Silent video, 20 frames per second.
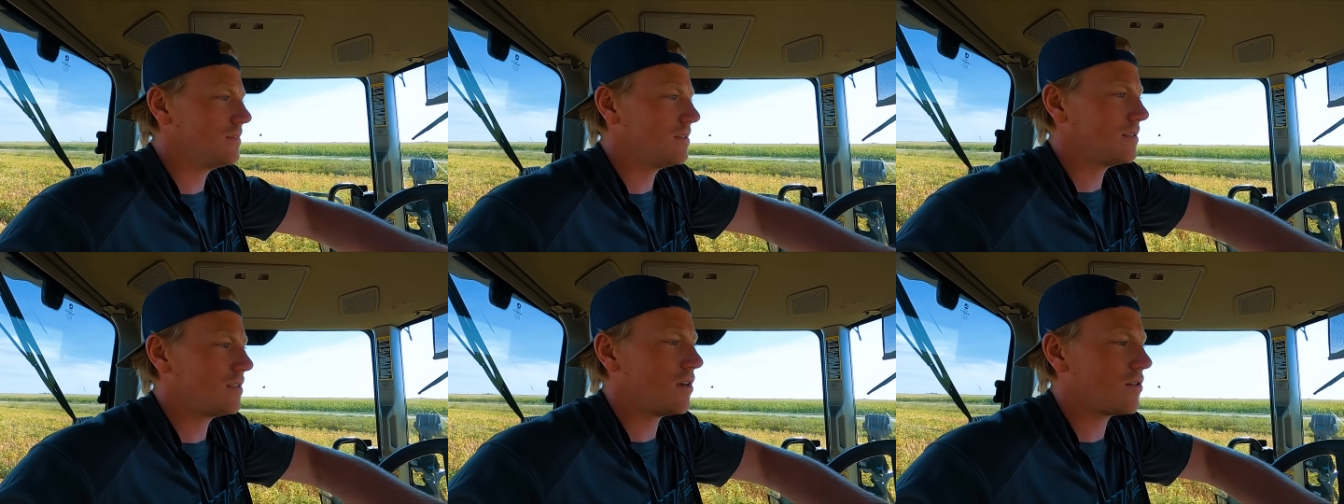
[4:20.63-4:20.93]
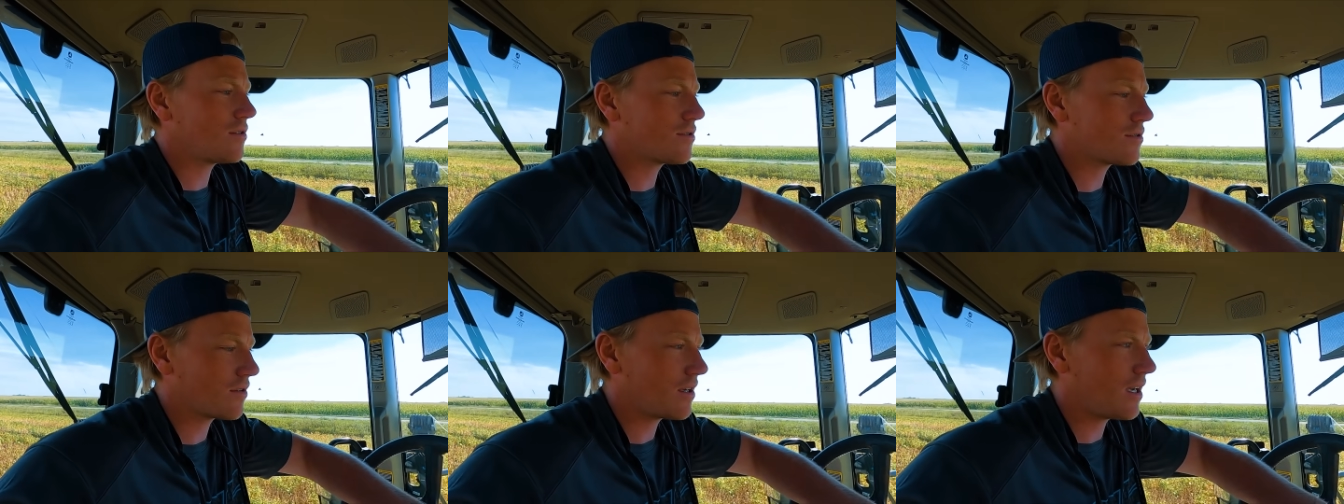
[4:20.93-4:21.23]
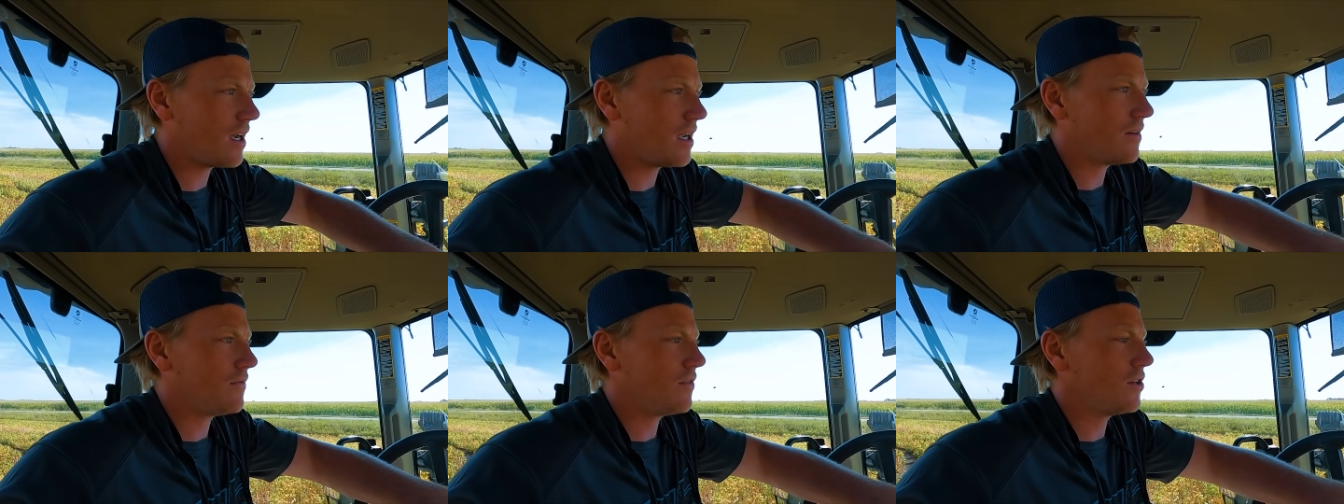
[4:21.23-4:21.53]
It's also
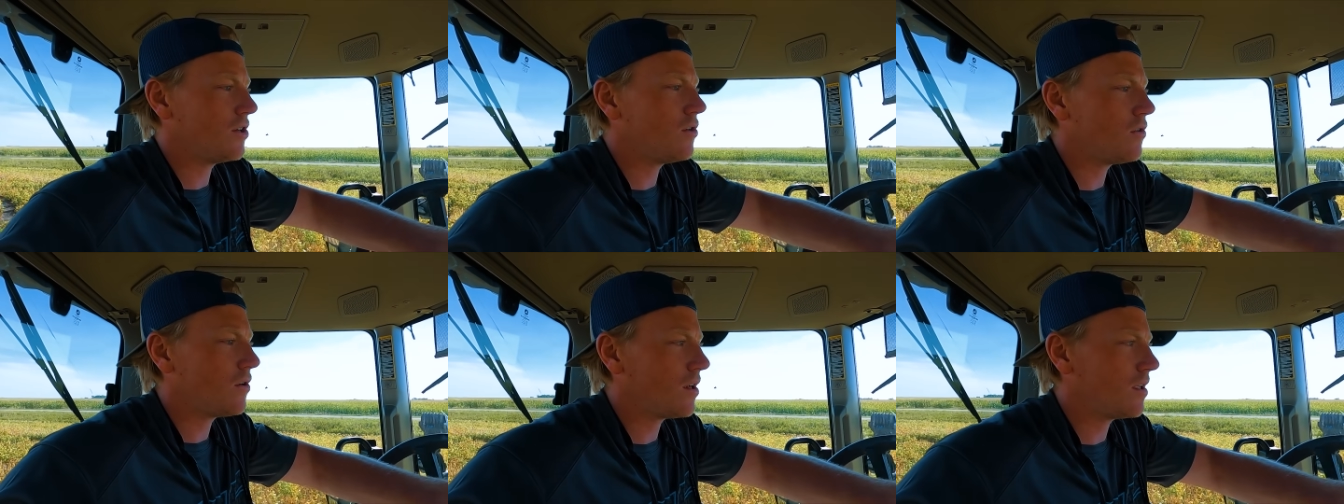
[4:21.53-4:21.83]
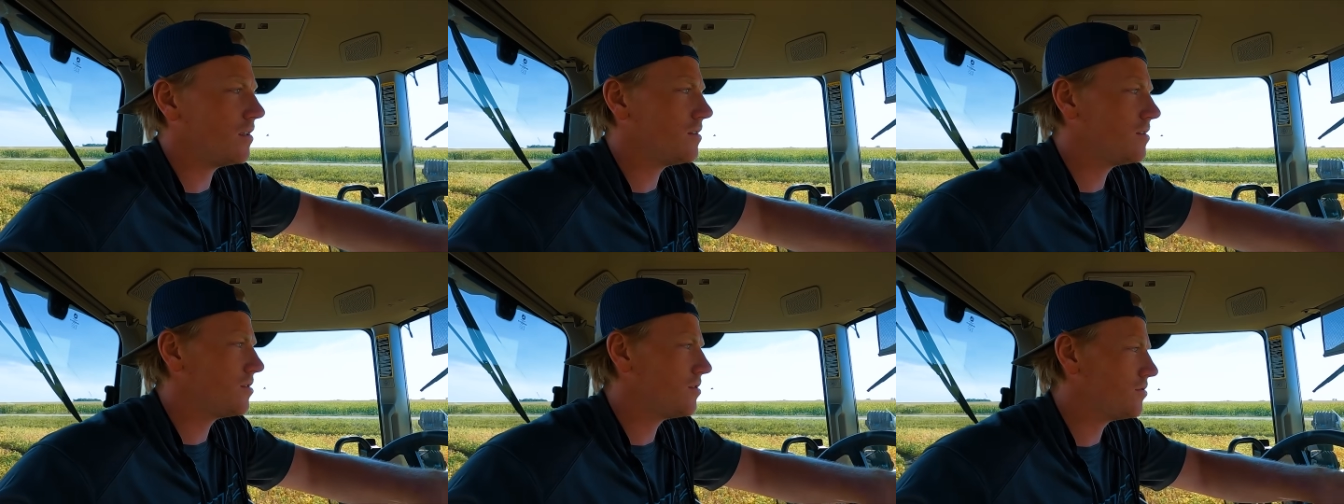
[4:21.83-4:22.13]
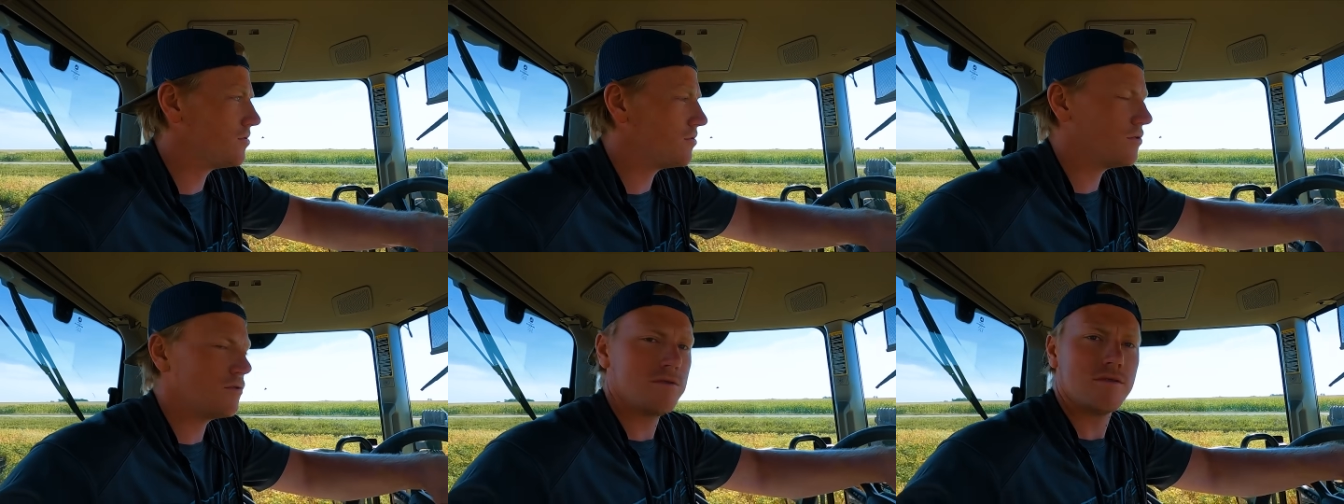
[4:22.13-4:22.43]
kind of annoying
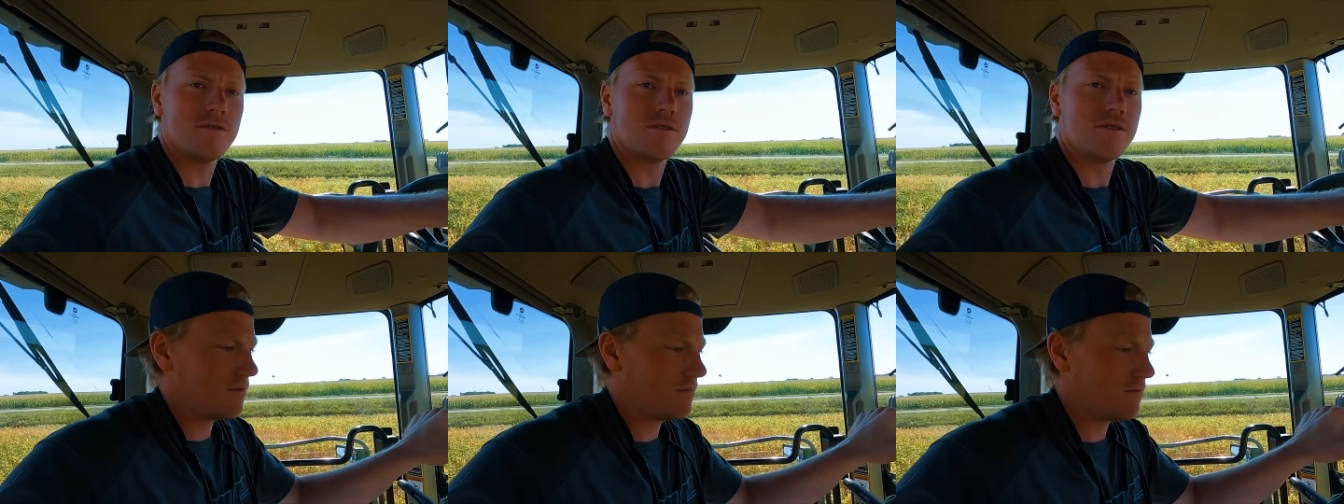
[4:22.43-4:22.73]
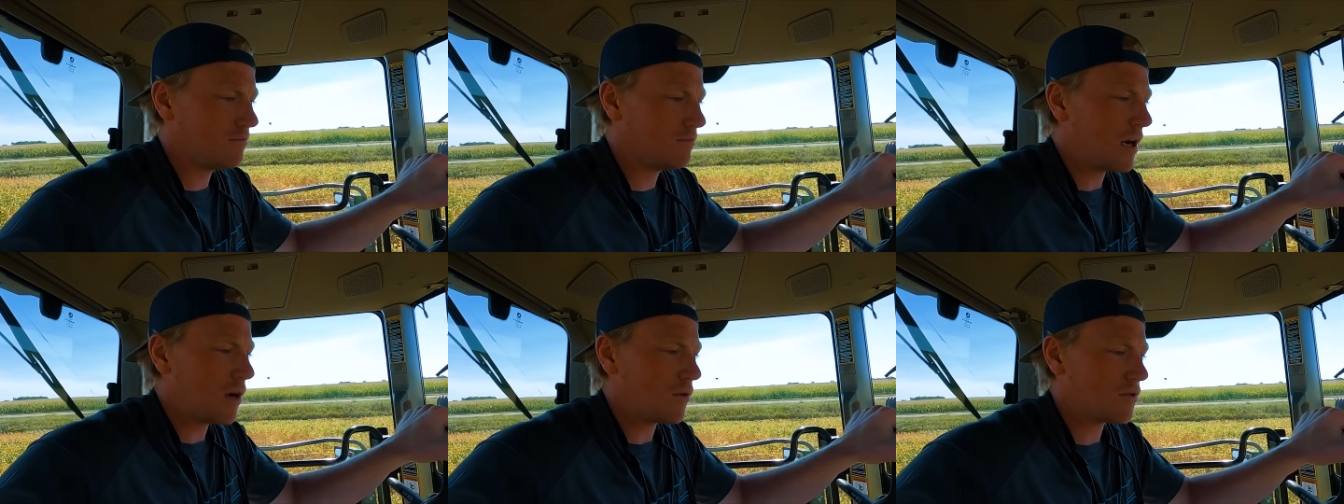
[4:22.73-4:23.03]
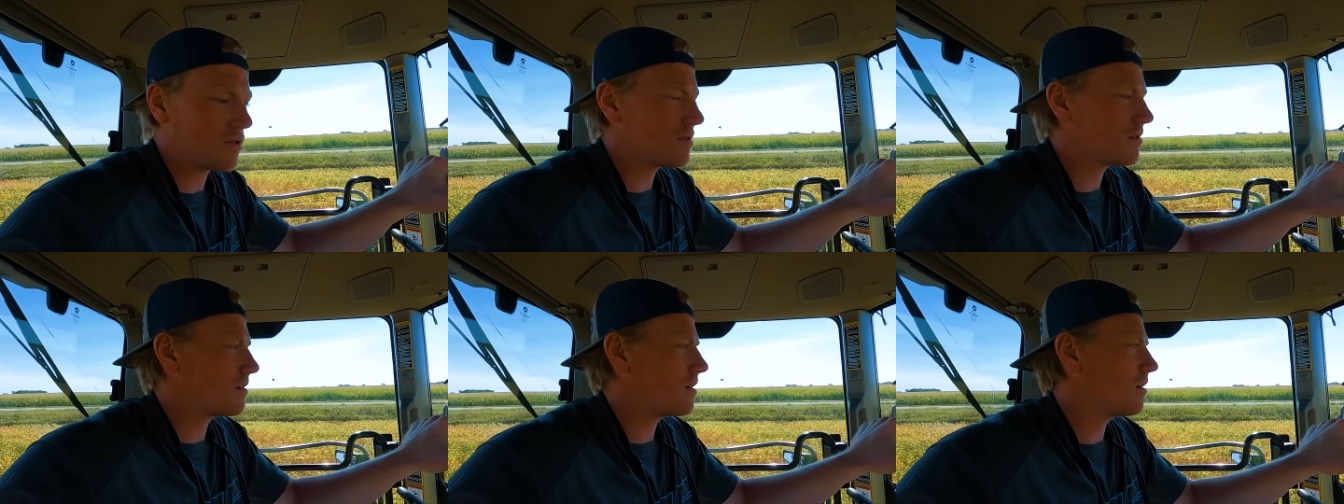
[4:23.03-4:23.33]
to
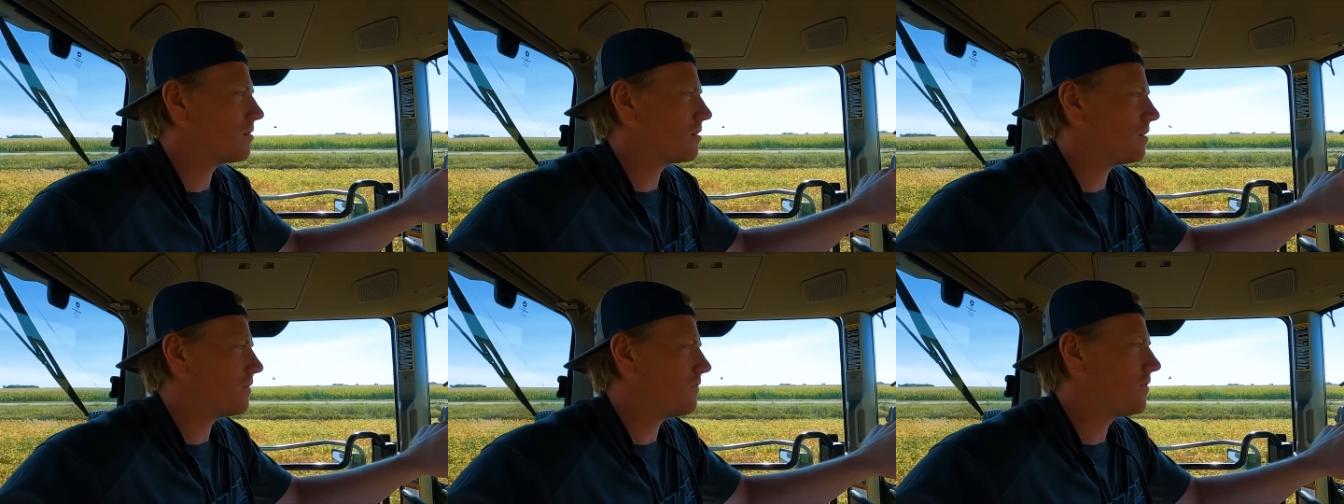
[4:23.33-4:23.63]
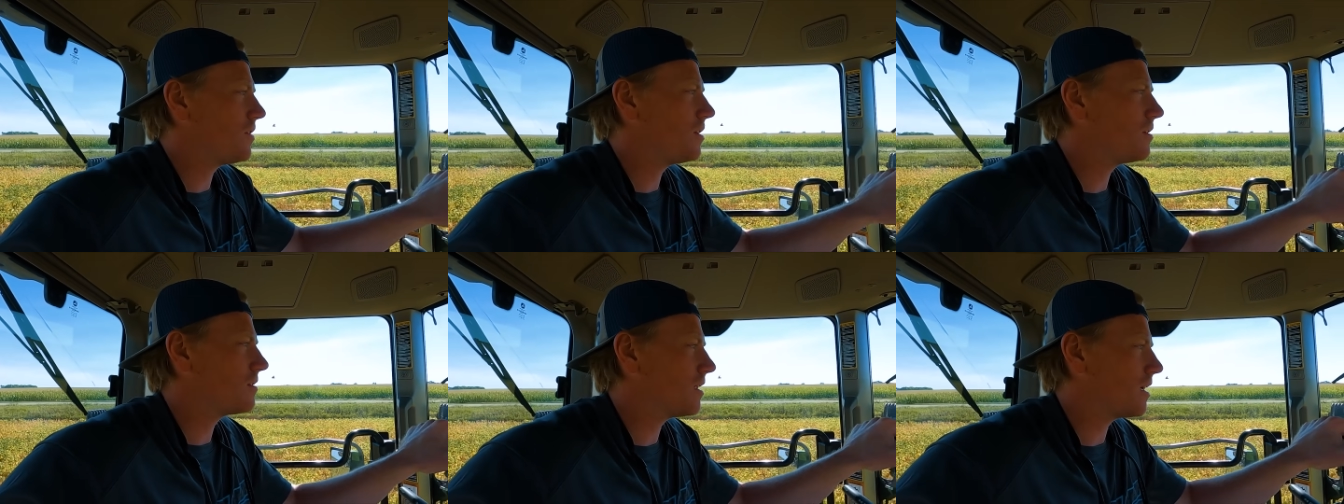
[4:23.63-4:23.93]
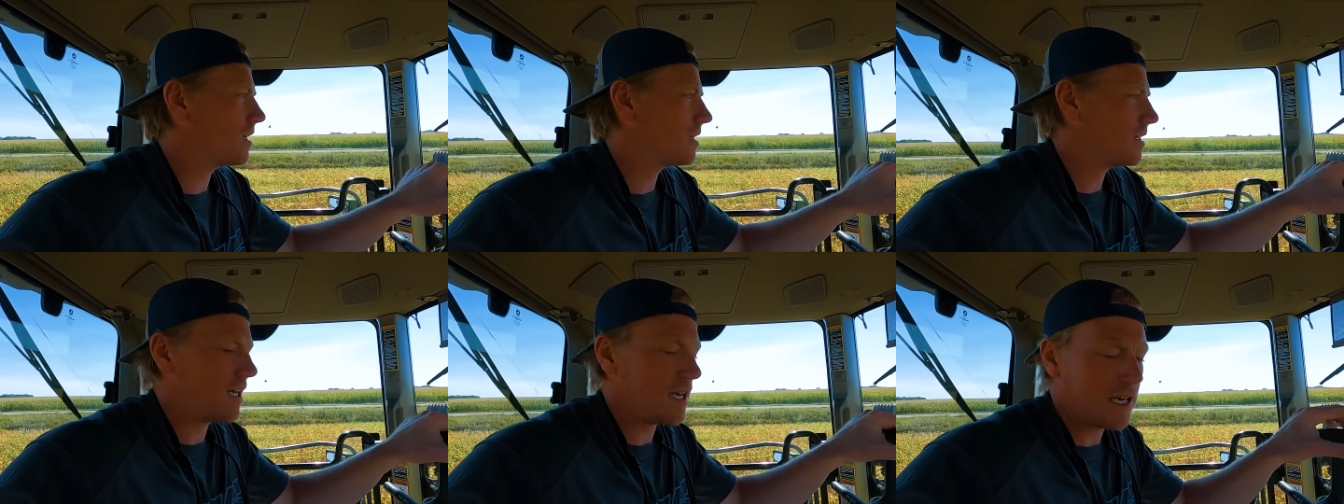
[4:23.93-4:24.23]
bounce around the field
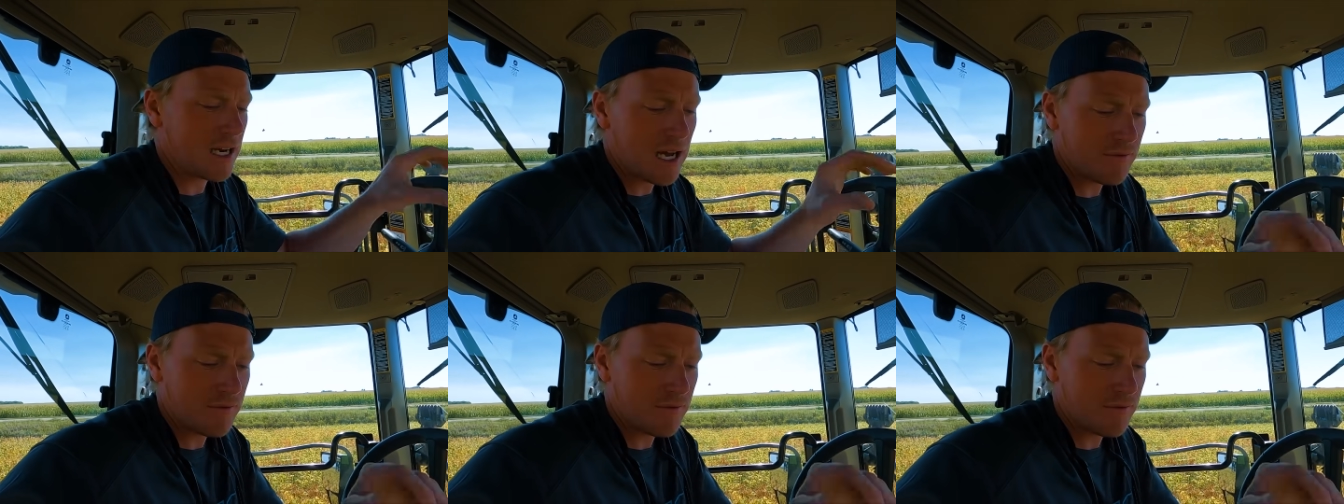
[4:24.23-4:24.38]
like that.